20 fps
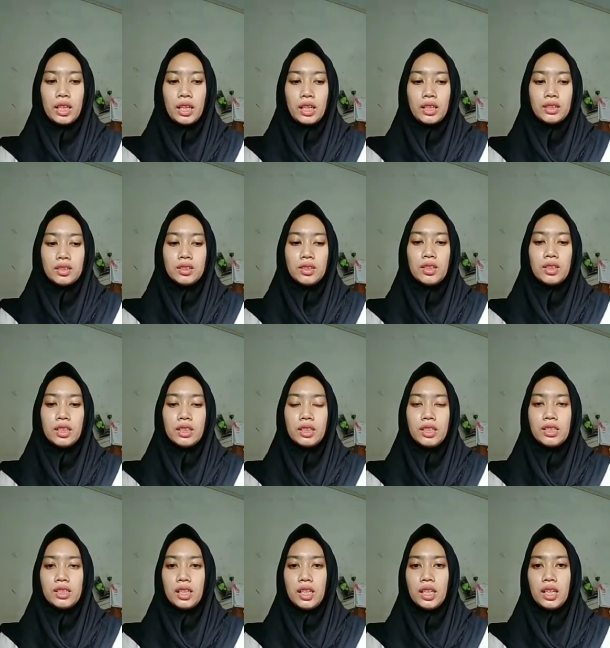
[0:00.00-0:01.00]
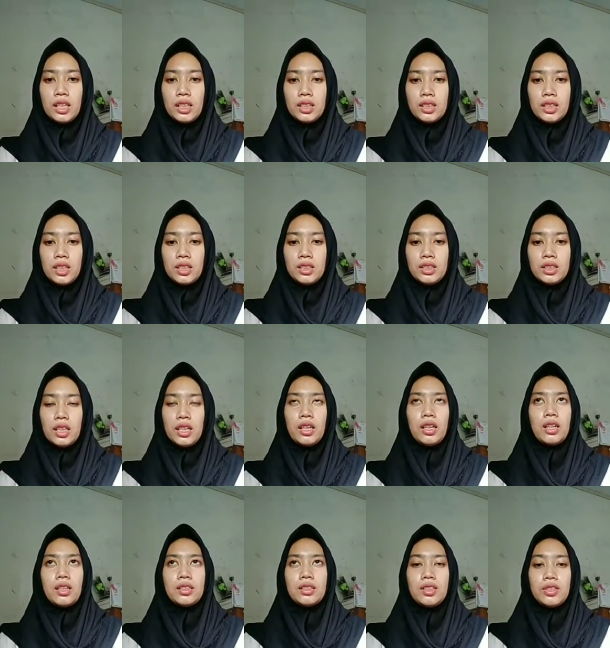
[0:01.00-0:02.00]
and so the teacher not
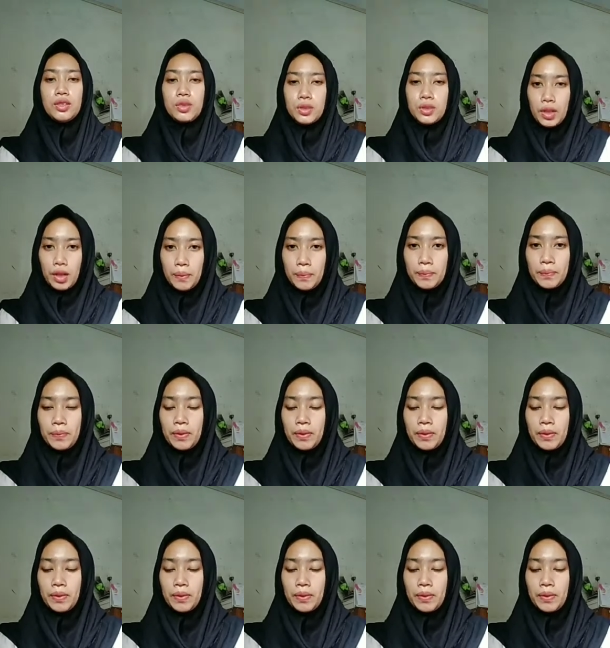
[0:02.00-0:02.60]
disturb.